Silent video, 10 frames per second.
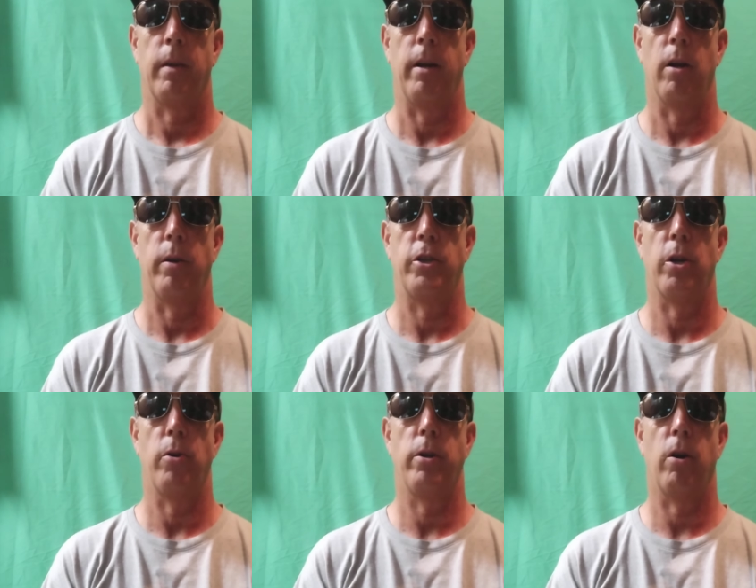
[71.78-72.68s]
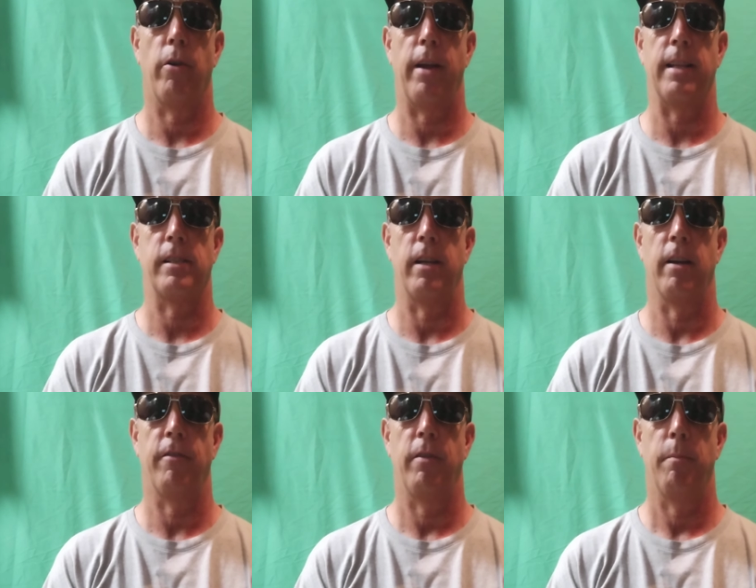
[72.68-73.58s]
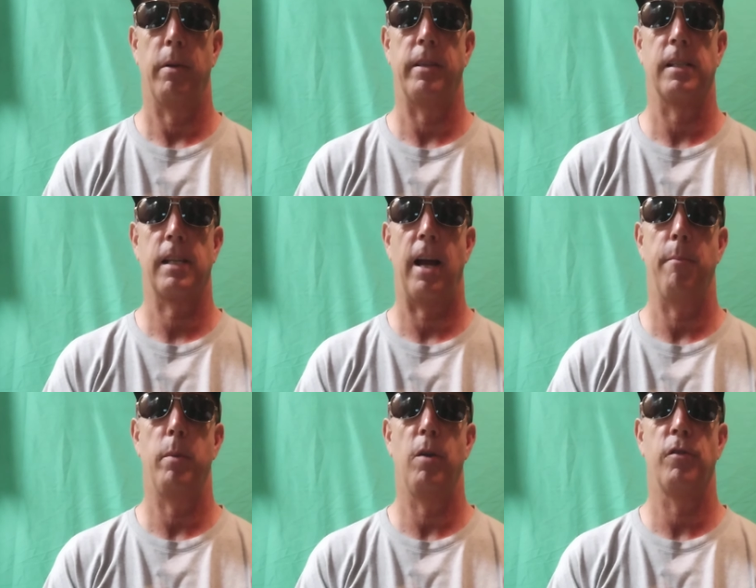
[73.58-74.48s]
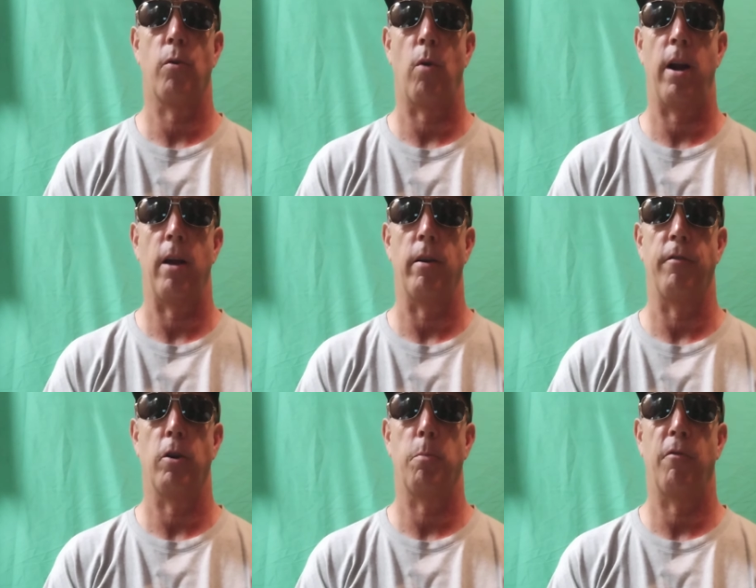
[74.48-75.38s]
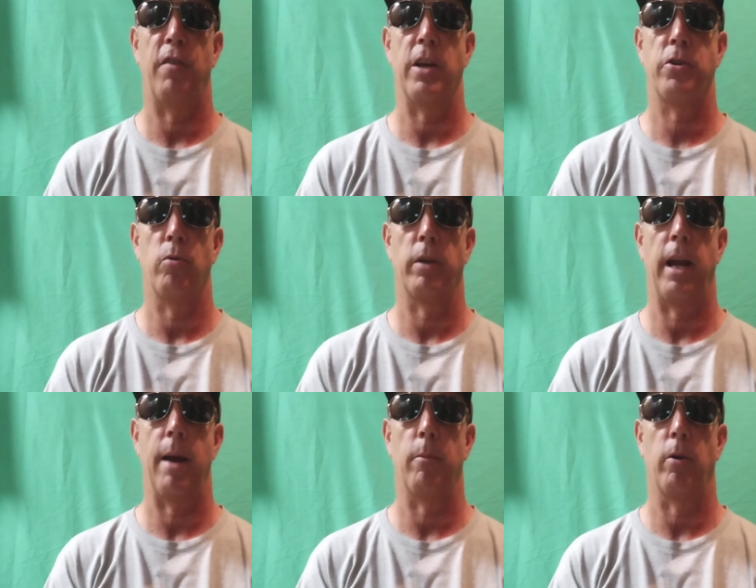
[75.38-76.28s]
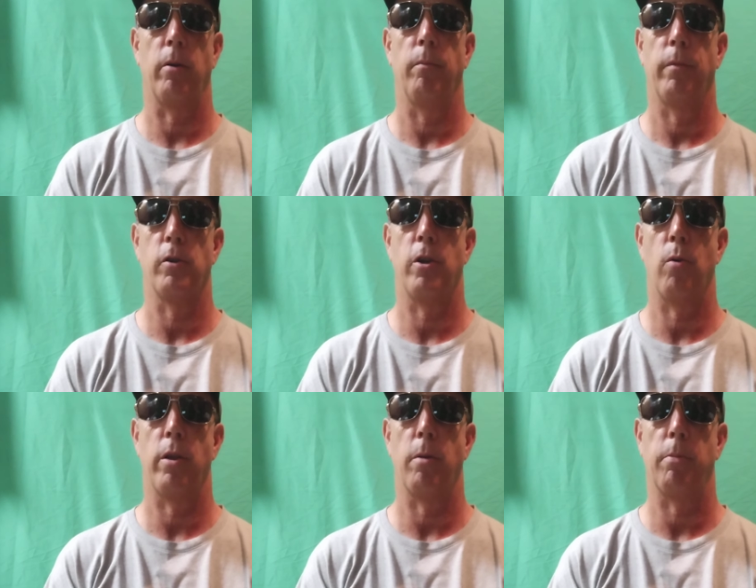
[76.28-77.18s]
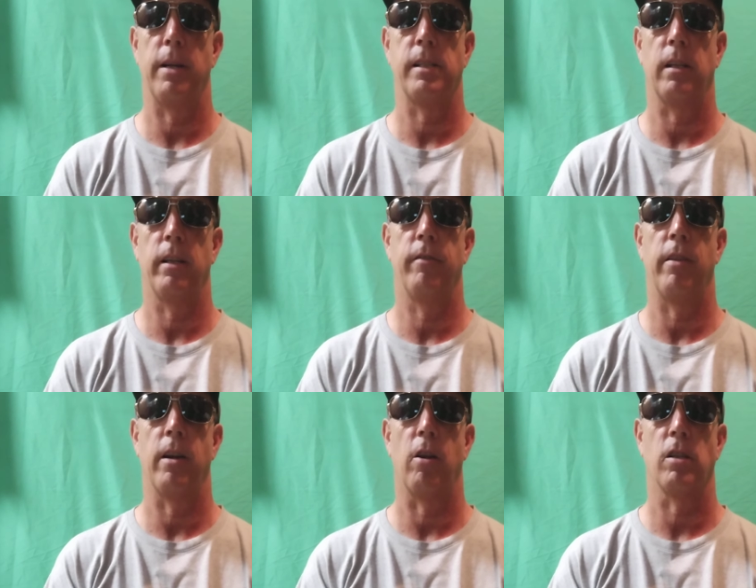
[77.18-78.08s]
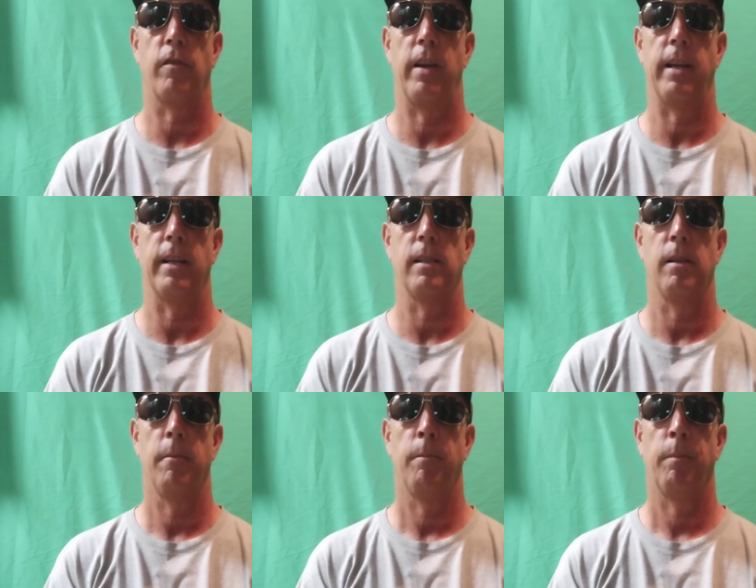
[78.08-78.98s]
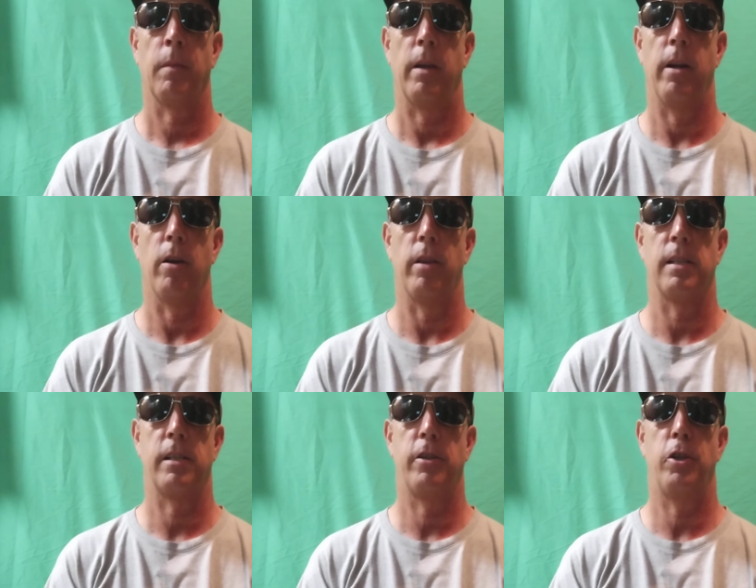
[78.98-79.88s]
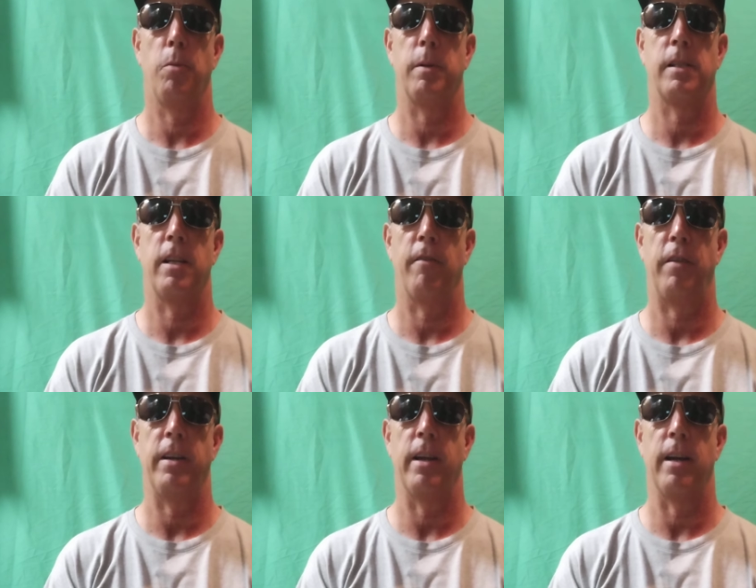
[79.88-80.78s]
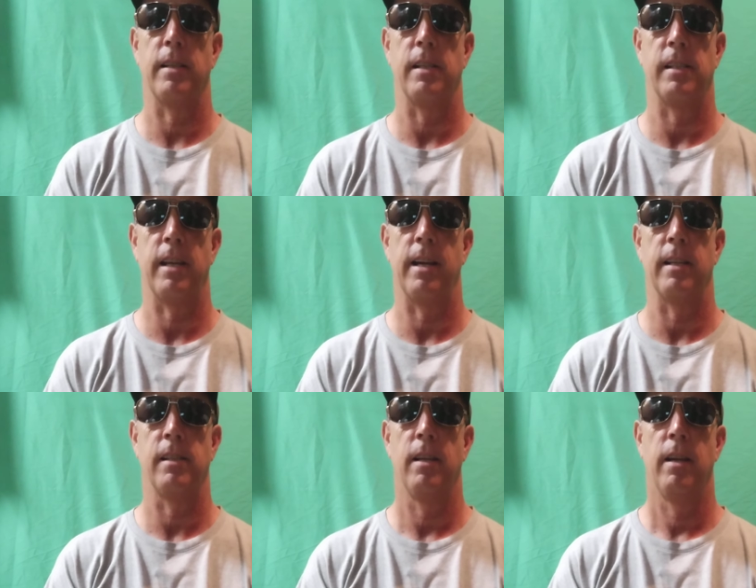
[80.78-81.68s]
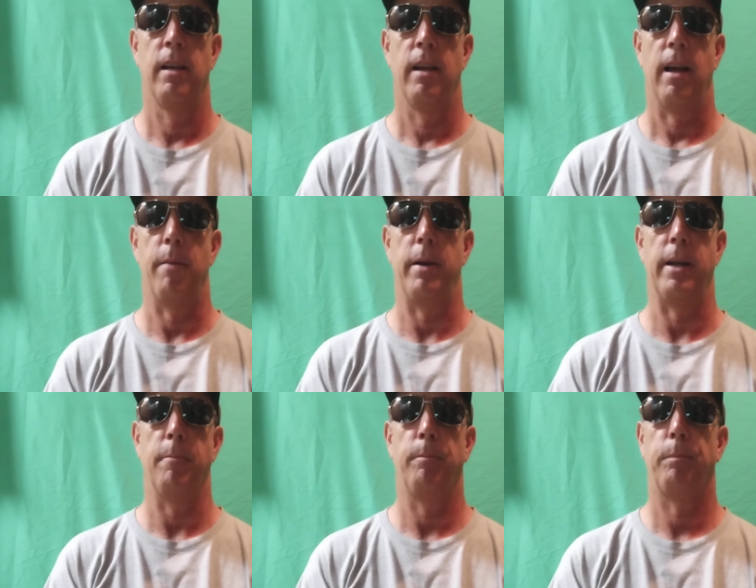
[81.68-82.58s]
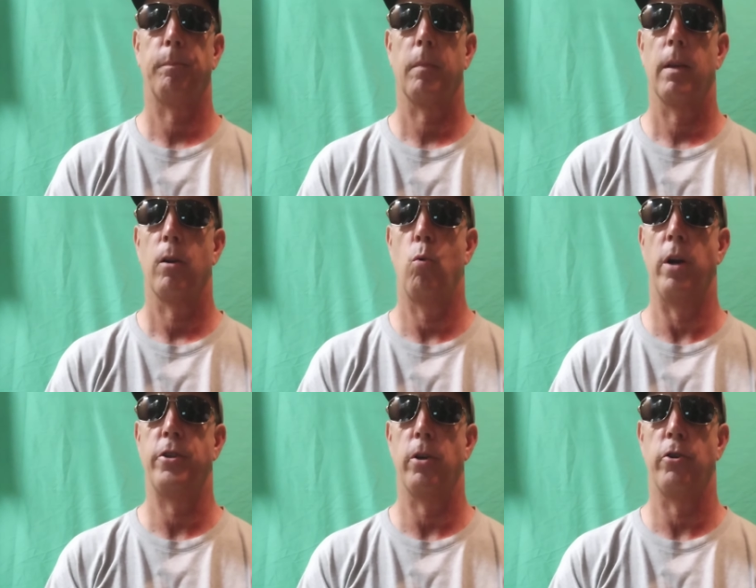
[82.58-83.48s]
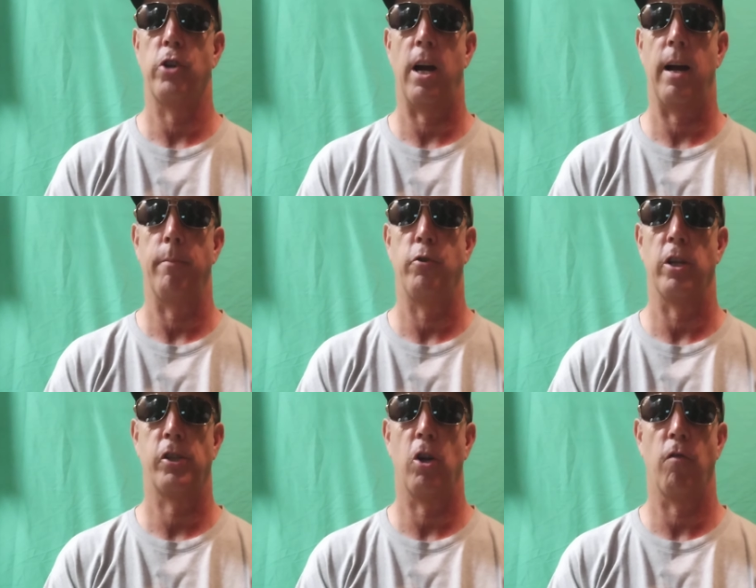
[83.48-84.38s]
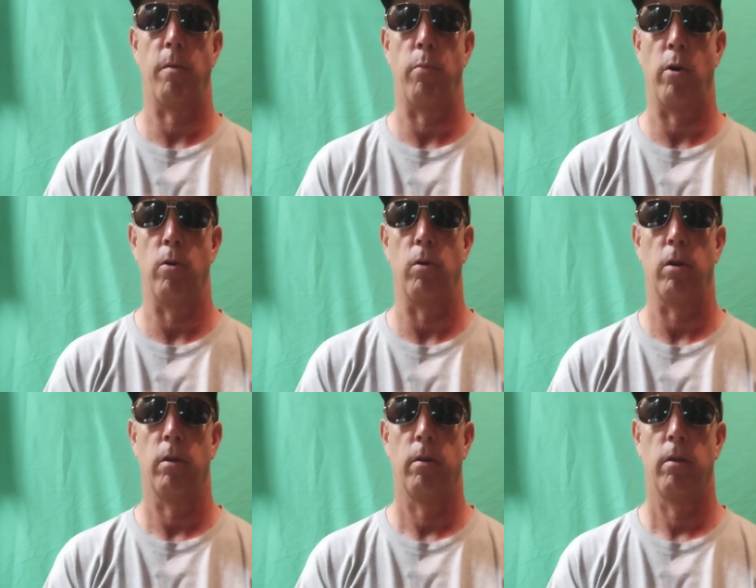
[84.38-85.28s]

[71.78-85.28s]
You know, he showed you all that stuff, but this guy moves around. If you're a professional gambler, there's no other place to live than Las Vegas. You know, the stupid stuff he does and says, I mean, quit your job just over broke.